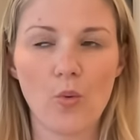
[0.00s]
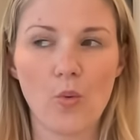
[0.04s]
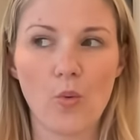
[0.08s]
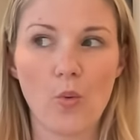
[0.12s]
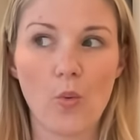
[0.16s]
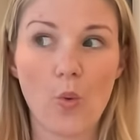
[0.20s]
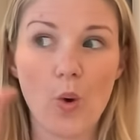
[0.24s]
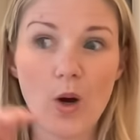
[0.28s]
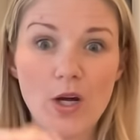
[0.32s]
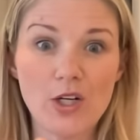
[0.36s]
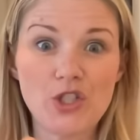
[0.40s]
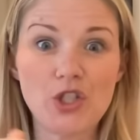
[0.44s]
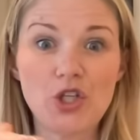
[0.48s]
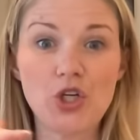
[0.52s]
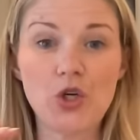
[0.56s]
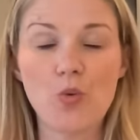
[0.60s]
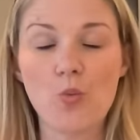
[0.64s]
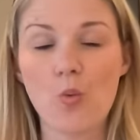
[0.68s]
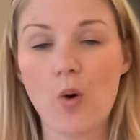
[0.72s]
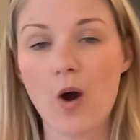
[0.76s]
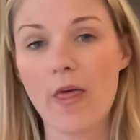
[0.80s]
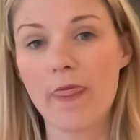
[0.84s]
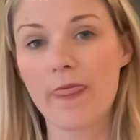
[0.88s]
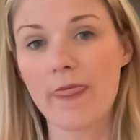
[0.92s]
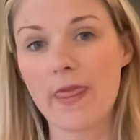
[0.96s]
what you
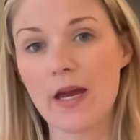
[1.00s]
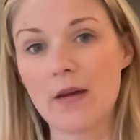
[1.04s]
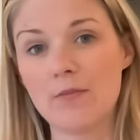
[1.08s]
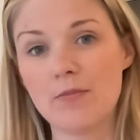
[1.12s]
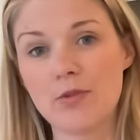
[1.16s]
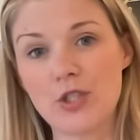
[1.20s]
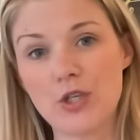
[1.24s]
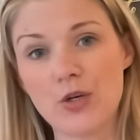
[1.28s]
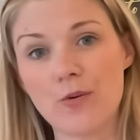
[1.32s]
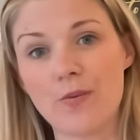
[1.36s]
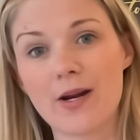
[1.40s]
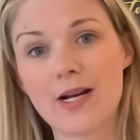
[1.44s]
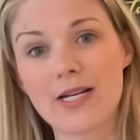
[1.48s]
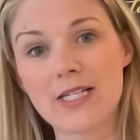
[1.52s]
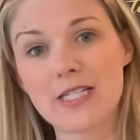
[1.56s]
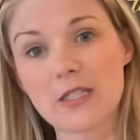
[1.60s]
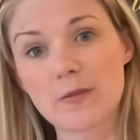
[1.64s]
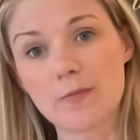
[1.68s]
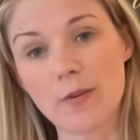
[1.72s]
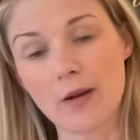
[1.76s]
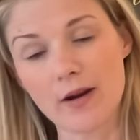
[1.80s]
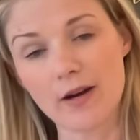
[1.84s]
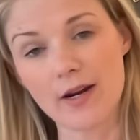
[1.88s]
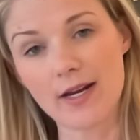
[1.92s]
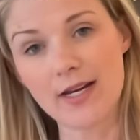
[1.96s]
want them to
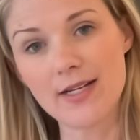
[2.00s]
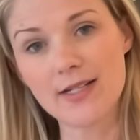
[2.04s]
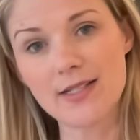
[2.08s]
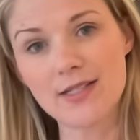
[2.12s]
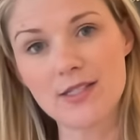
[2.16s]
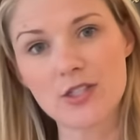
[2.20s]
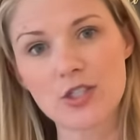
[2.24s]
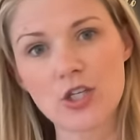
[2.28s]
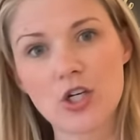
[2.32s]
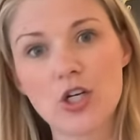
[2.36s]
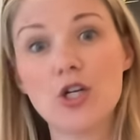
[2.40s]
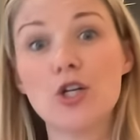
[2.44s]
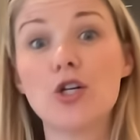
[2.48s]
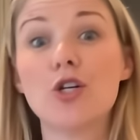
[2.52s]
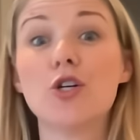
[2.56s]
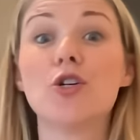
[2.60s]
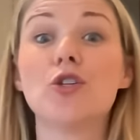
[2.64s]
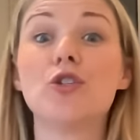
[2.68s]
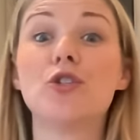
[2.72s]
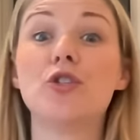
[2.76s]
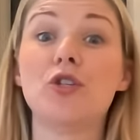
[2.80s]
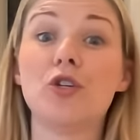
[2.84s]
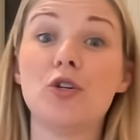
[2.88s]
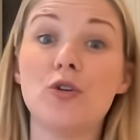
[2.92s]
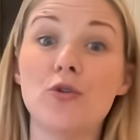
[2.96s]
experience
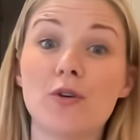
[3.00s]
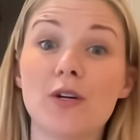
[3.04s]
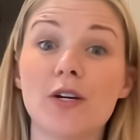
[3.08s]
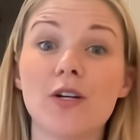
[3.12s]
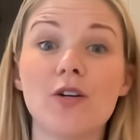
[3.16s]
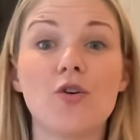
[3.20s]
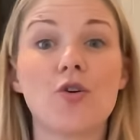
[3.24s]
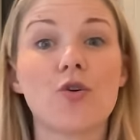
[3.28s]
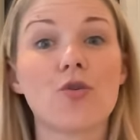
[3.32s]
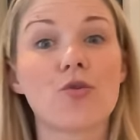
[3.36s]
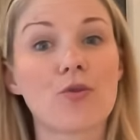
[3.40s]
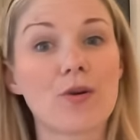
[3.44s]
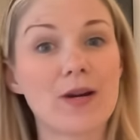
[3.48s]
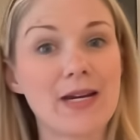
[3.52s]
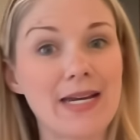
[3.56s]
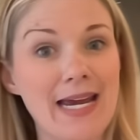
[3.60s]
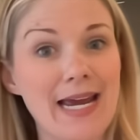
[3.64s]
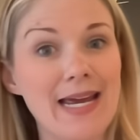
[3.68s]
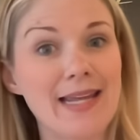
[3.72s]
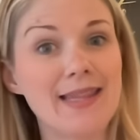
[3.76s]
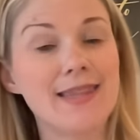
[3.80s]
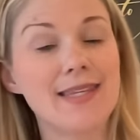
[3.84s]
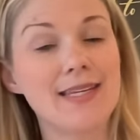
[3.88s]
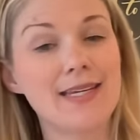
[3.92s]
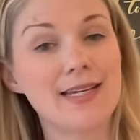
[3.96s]
so you can
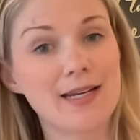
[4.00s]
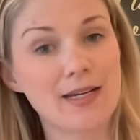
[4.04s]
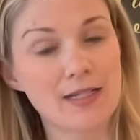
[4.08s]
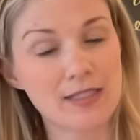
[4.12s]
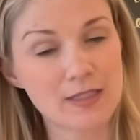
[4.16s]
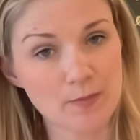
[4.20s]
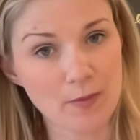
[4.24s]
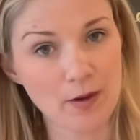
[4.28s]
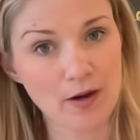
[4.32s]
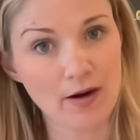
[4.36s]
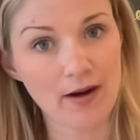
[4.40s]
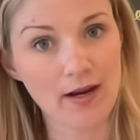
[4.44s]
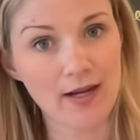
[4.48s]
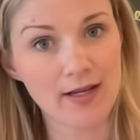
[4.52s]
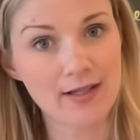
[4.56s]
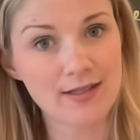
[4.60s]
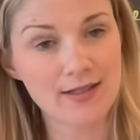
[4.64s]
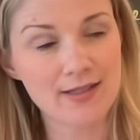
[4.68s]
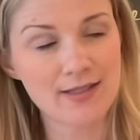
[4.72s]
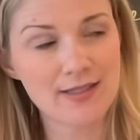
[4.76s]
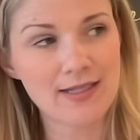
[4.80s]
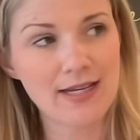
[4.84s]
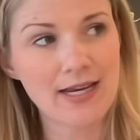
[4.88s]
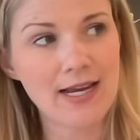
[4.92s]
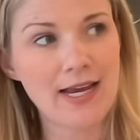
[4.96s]
create the
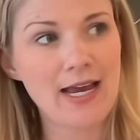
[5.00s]
experience.